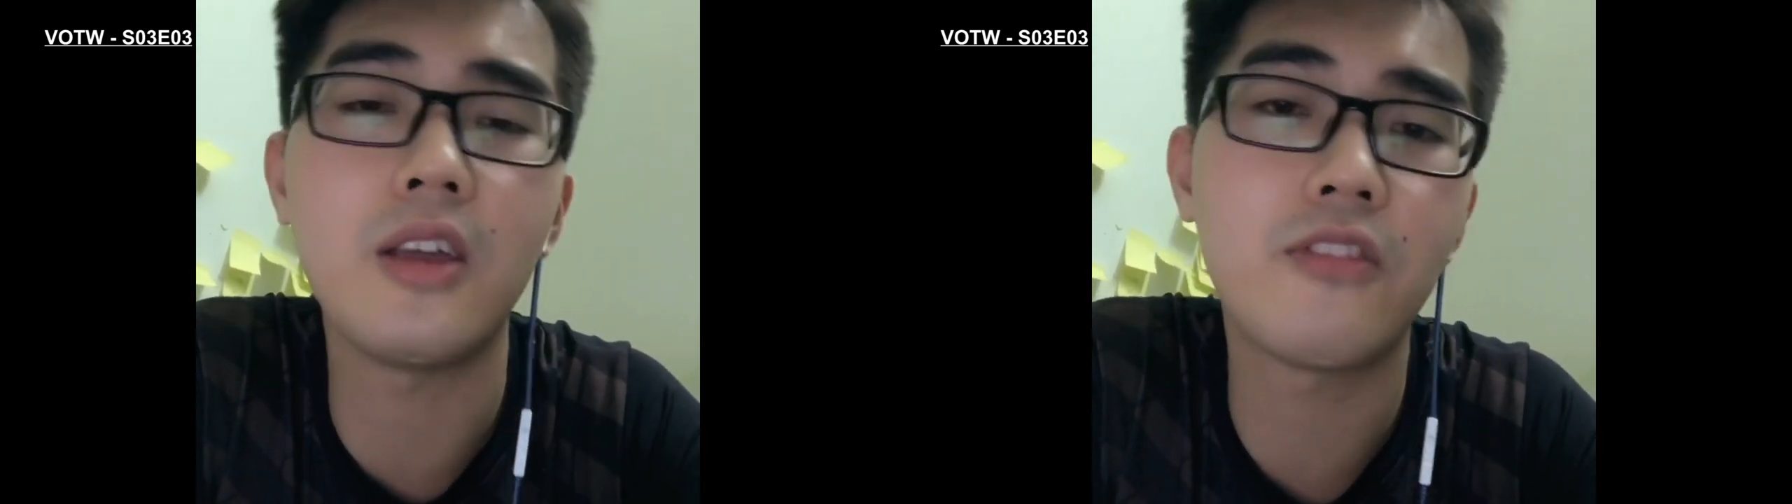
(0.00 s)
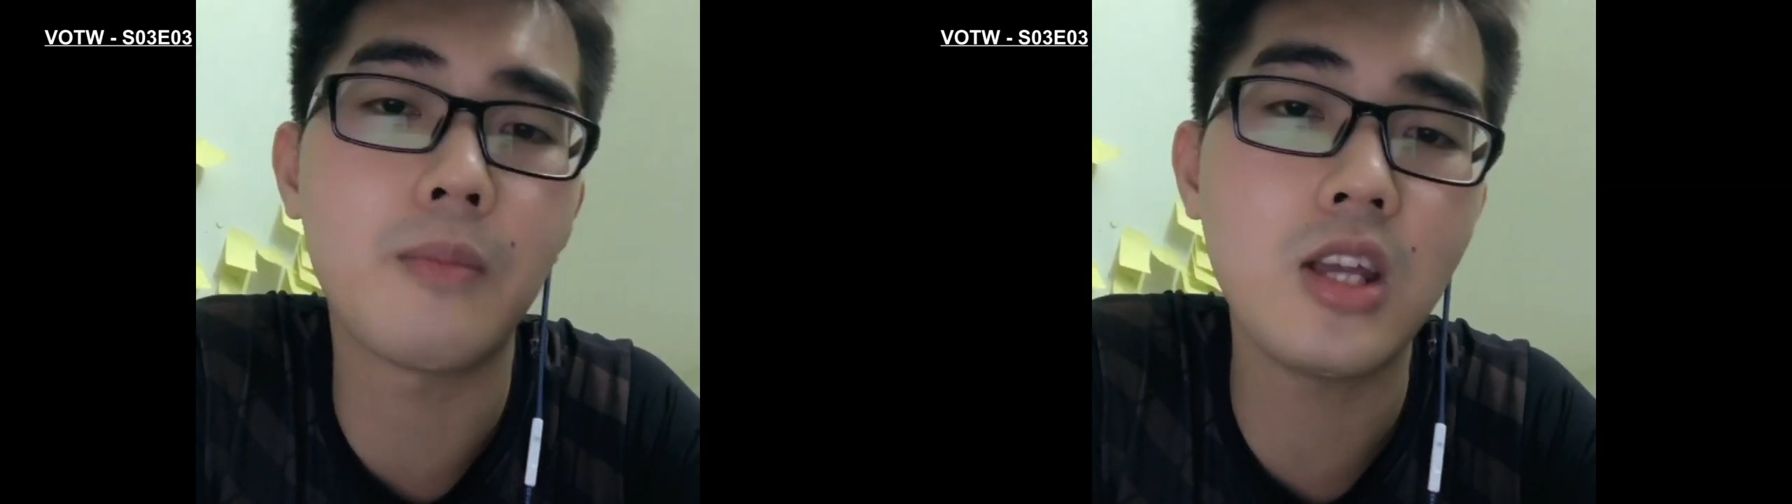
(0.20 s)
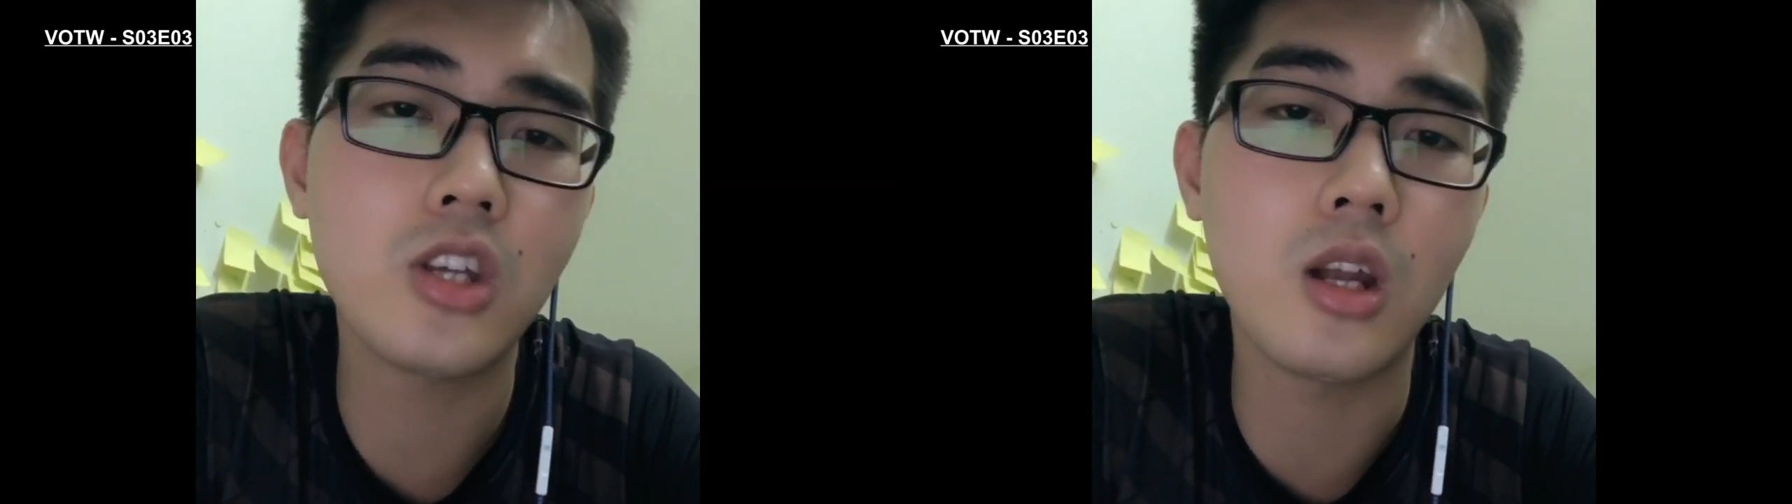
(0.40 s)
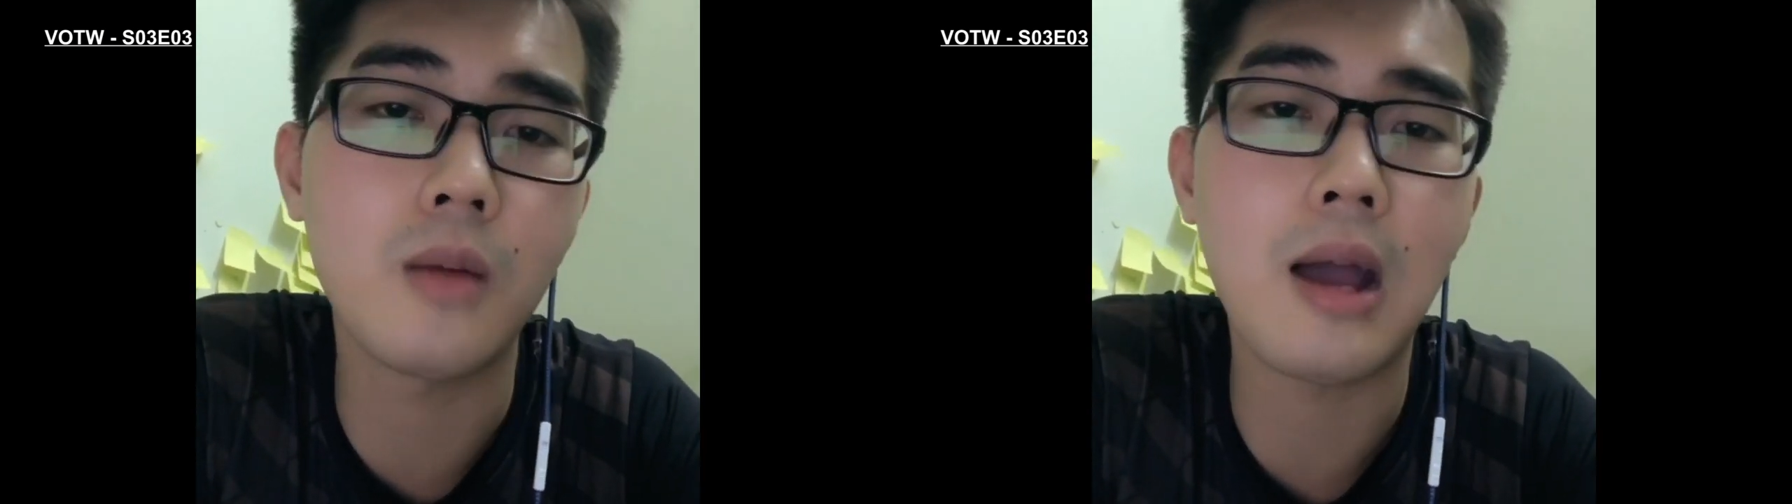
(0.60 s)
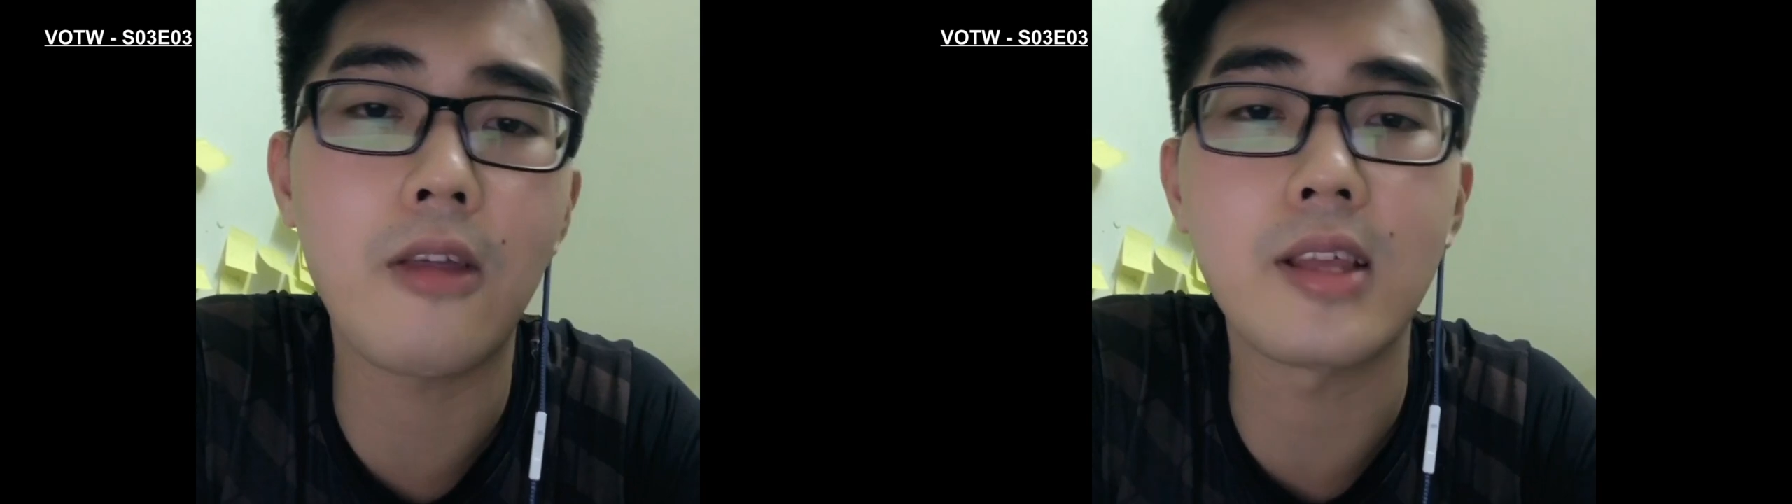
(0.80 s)
of information
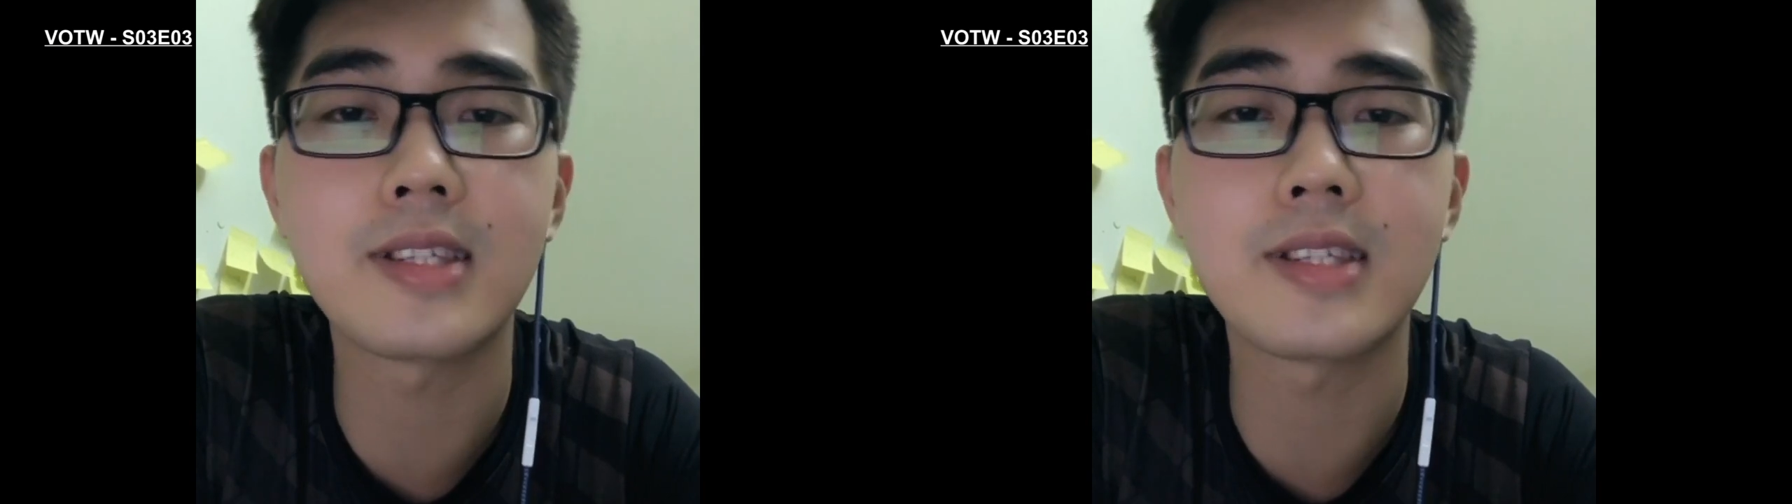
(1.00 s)
about the